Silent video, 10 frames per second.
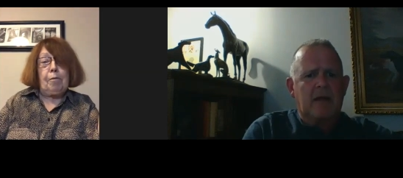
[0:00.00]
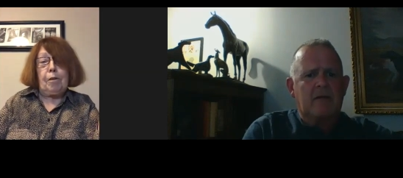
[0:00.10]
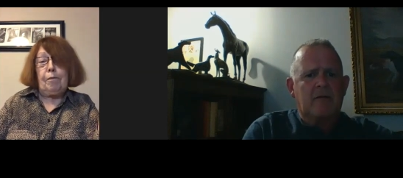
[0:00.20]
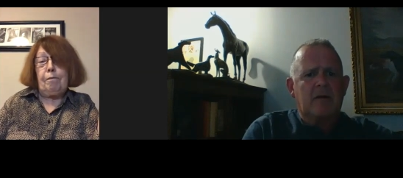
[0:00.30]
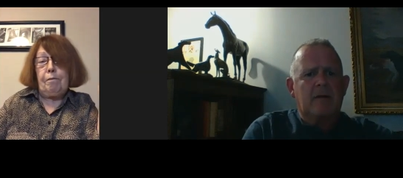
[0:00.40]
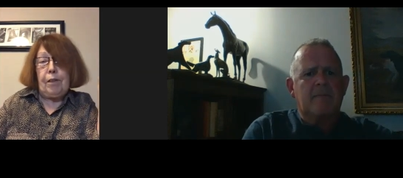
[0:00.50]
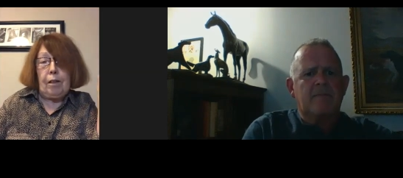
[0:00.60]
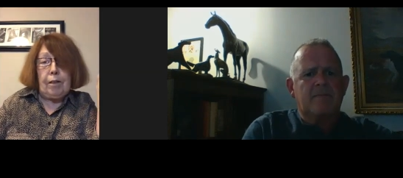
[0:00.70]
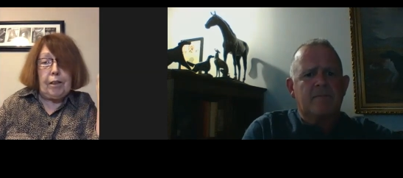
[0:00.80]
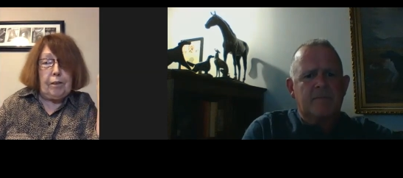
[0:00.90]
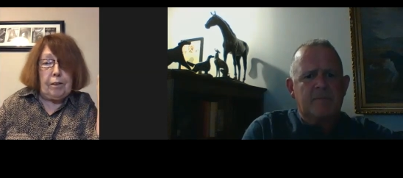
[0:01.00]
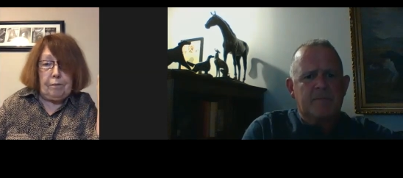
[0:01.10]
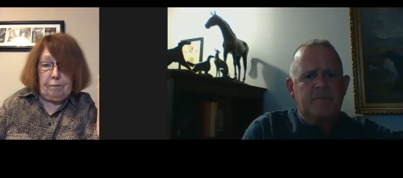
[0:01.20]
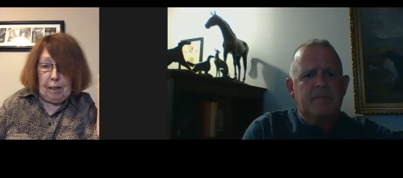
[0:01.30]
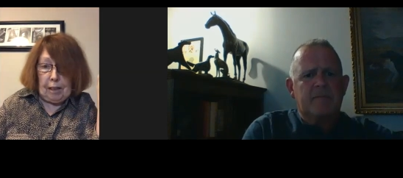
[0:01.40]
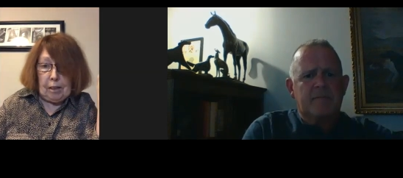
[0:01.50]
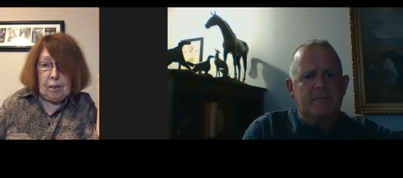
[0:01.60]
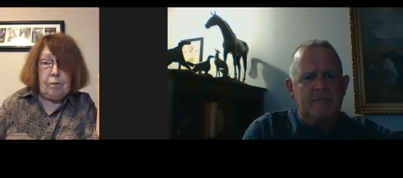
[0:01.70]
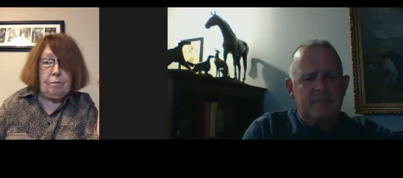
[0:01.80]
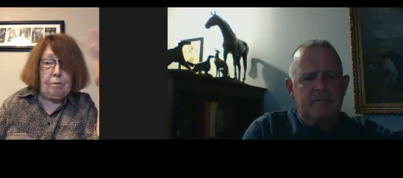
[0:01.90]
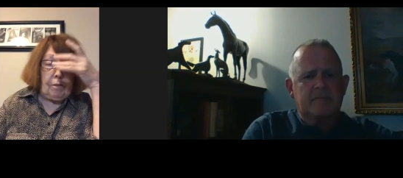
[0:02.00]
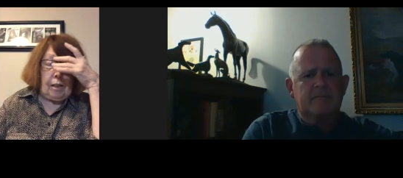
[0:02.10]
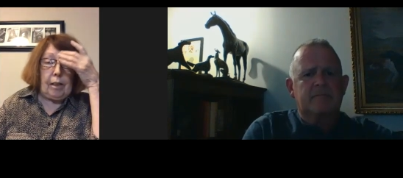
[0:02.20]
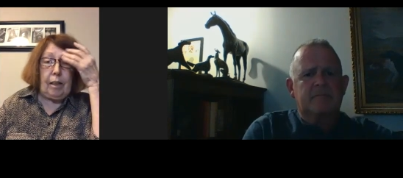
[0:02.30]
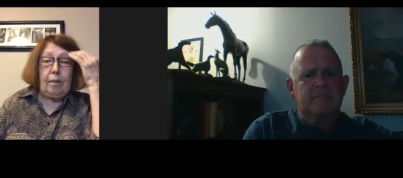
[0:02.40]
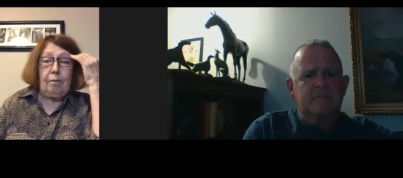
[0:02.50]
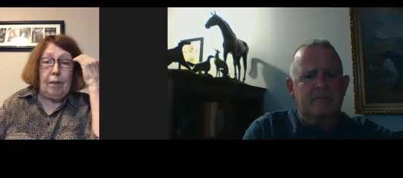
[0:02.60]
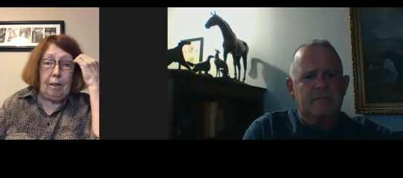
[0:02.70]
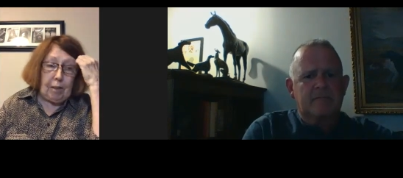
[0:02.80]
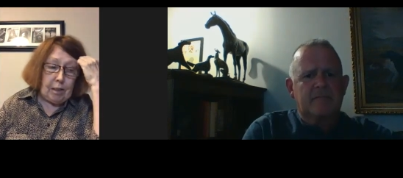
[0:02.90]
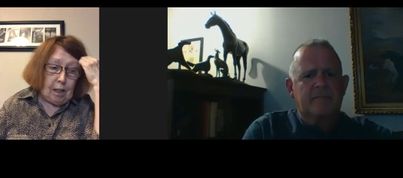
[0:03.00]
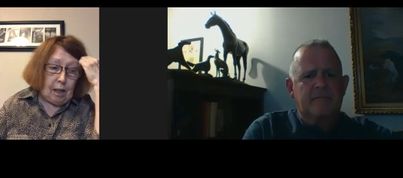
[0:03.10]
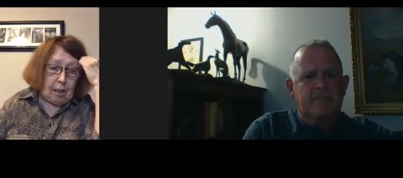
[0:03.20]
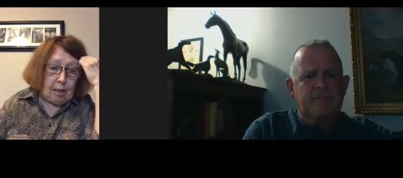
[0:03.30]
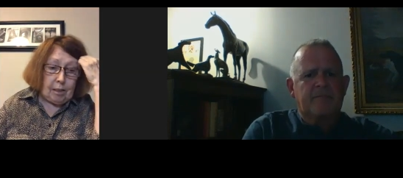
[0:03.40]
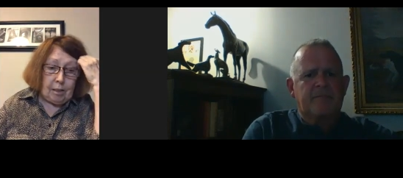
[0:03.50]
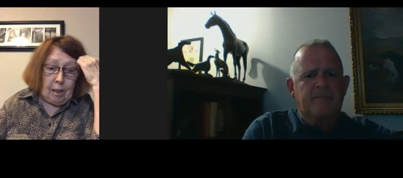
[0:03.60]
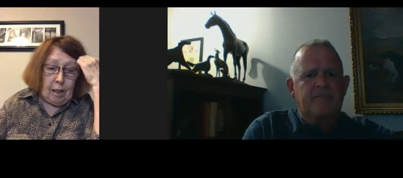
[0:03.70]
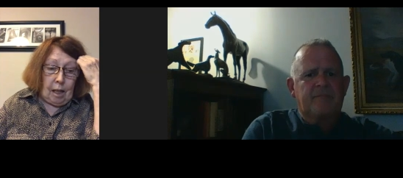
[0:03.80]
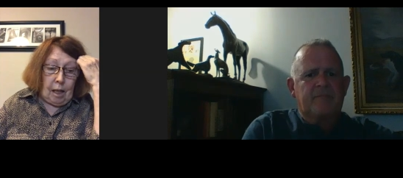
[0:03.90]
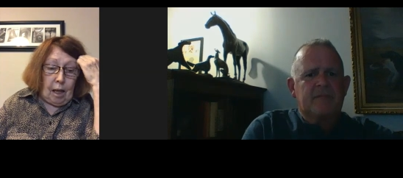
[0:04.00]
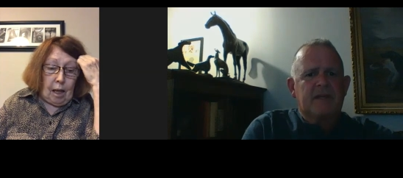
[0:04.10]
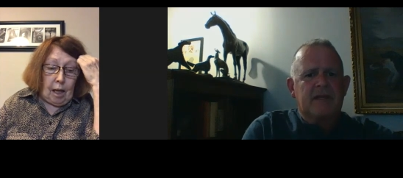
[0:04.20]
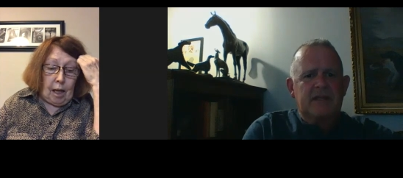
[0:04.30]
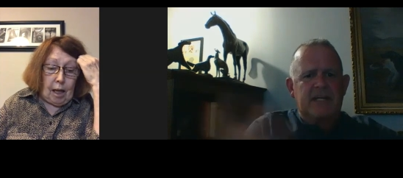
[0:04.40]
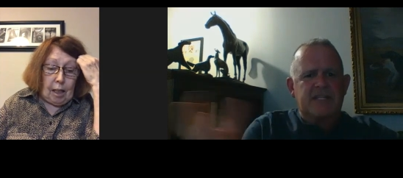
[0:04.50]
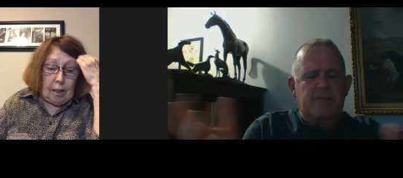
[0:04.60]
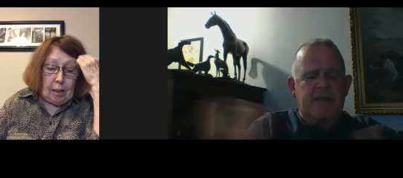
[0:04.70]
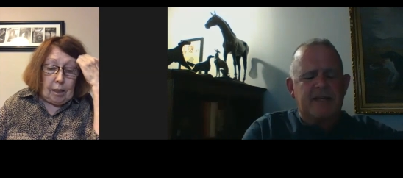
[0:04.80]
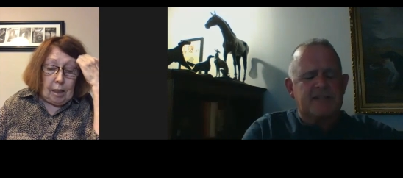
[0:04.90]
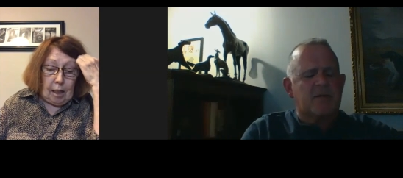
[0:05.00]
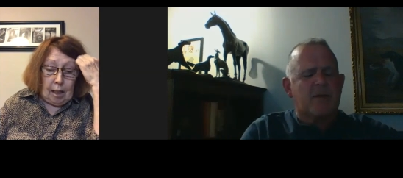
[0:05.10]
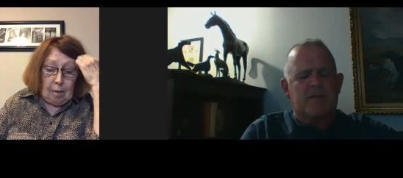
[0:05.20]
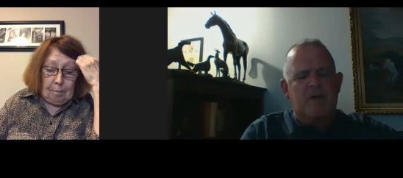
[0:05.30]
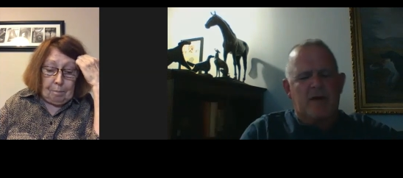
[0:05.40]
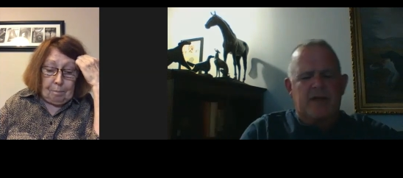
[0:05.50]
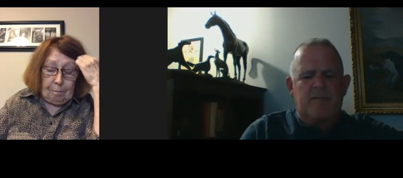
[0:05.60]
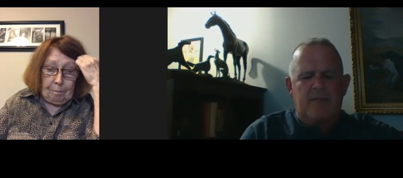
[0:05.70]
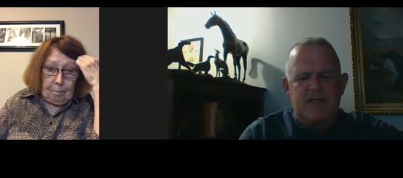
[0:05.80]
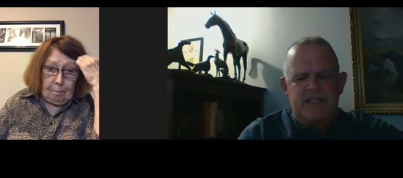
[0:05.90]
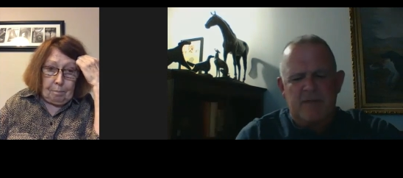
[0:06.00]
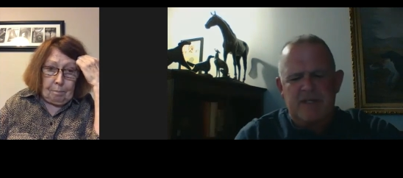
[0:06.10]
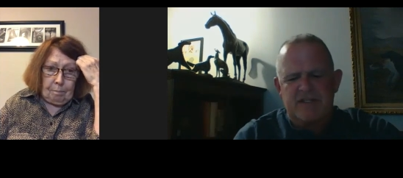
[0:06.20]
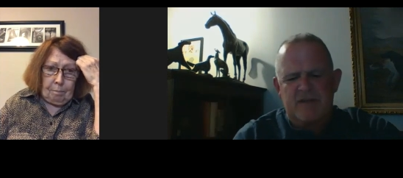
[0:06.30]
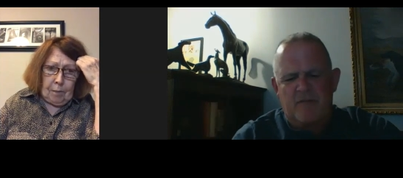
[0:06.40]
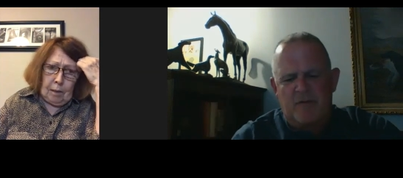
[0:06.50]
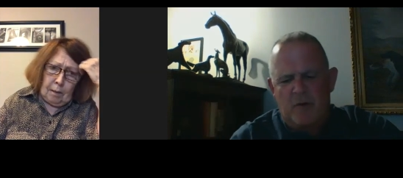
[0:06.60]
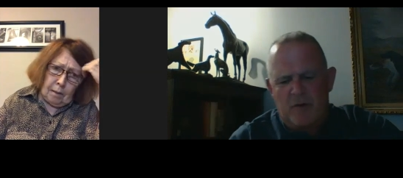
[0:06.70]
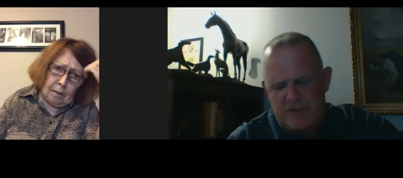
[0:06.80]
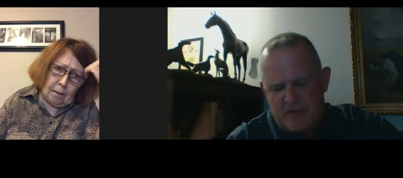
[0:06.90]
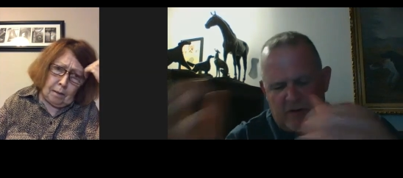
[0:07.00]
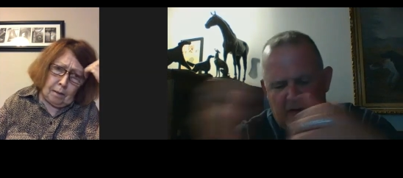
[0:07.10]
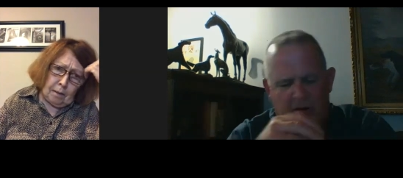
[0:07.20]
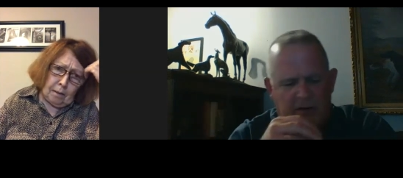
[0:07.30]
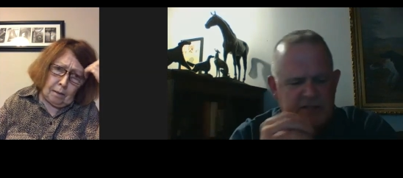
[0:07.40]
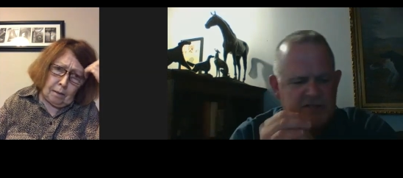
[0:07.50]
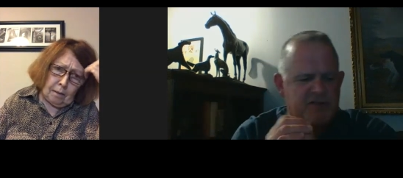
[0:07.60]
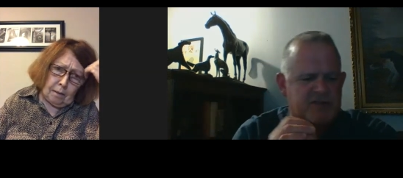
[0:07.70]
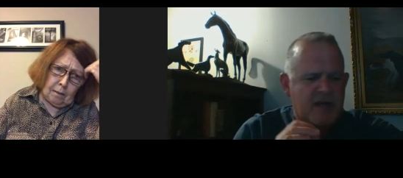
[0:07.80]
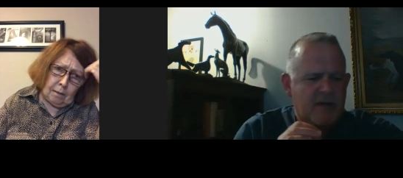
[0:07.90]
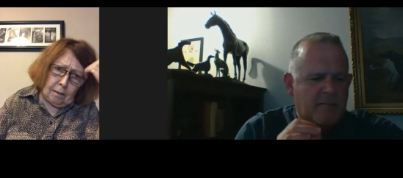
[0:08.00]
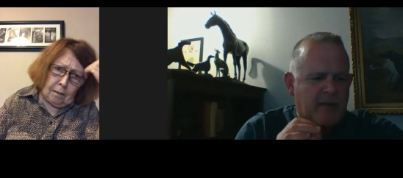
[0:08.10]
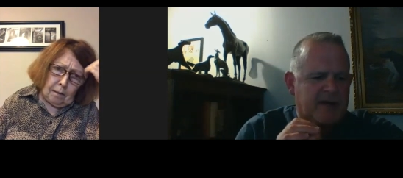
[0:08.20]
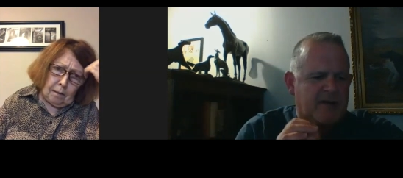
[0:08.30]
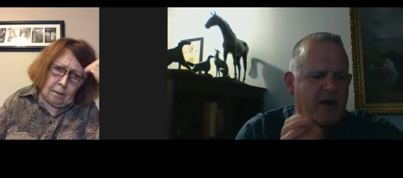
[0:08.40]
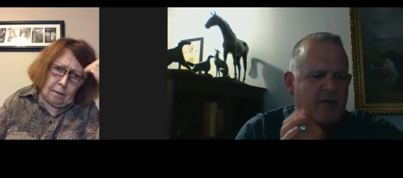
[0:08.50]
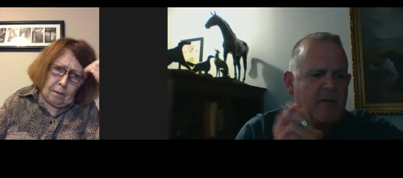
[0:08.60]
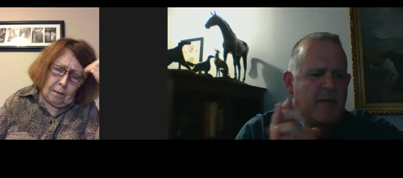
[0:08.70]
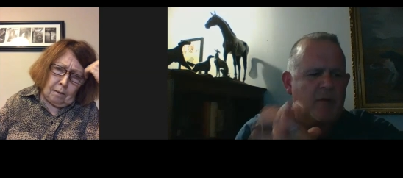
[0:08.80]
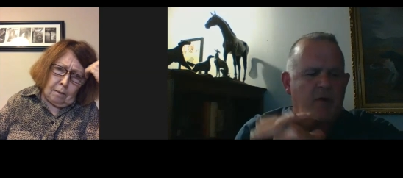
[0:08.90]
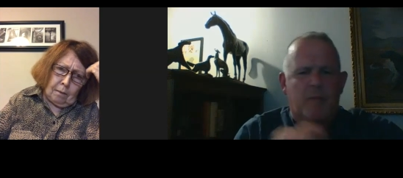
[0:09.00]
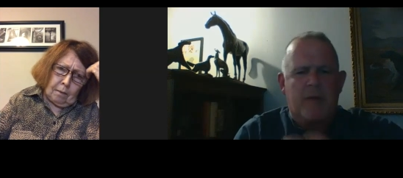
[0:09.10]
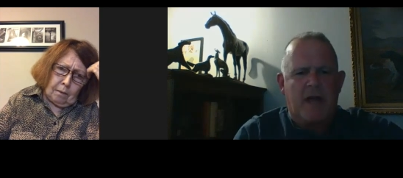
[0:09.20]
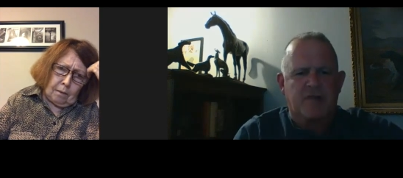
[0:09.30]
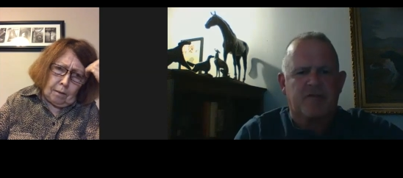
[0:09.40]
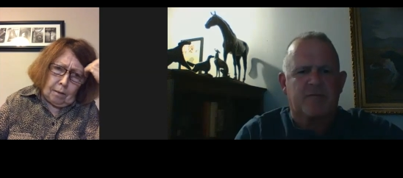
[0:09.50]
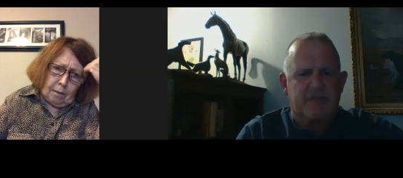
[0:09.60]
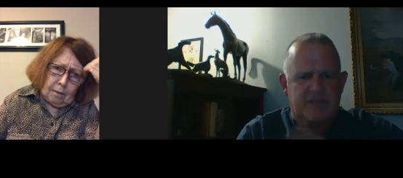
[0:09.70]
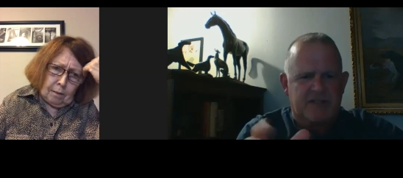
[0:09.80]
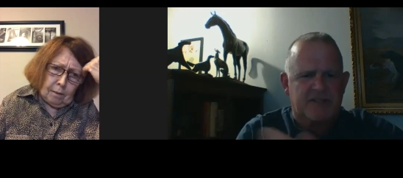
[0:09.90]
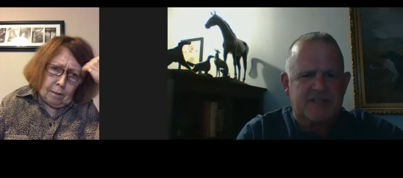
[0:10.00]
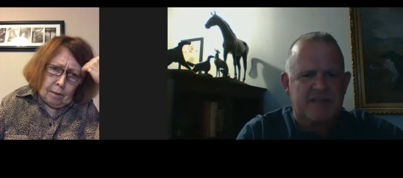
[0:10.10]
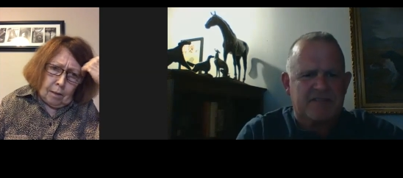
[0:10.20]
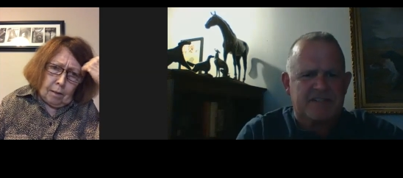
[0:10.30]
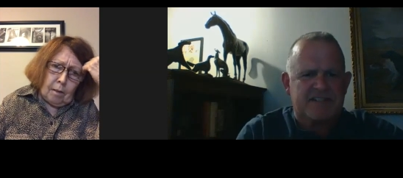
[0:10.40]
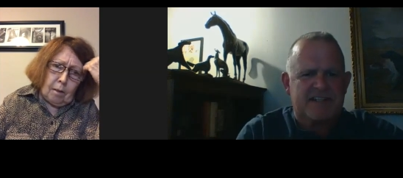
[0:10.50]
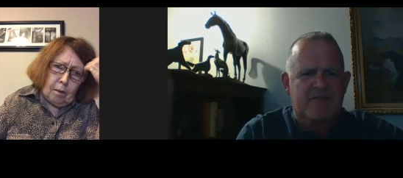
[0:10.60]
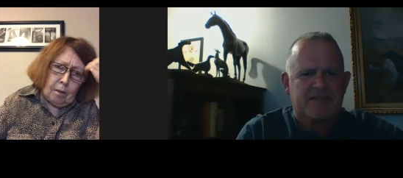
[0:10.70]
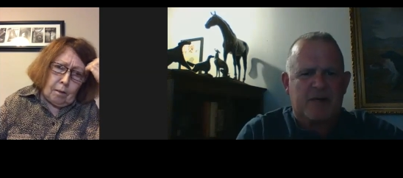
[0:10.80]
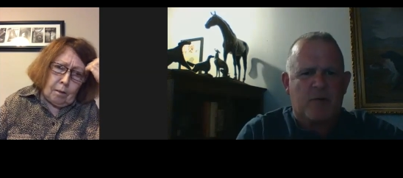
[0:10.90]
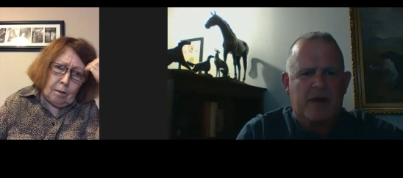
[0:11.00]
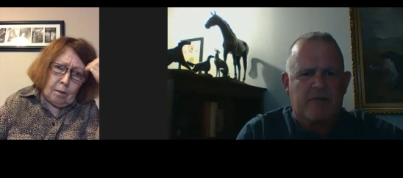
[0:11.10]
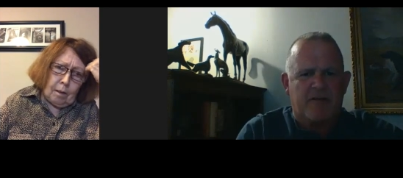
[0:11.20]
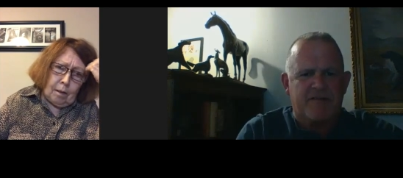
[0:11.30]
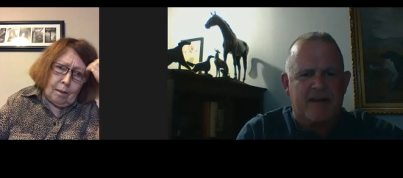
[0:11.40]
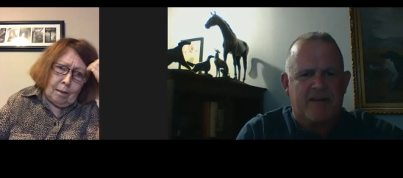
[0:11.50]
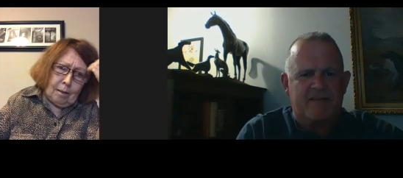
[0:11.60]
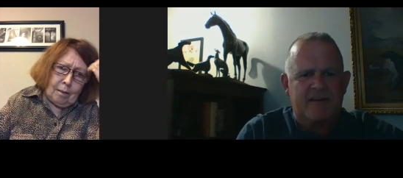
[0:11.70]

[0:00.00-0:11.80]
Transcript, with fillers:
Speaker 1: were very good friends. Again, very tight. And um,
Speaker 2: uh, some of these new viewers or our listeners might not remember who Pat Tripp is. Can you just give us give us a quick rundown?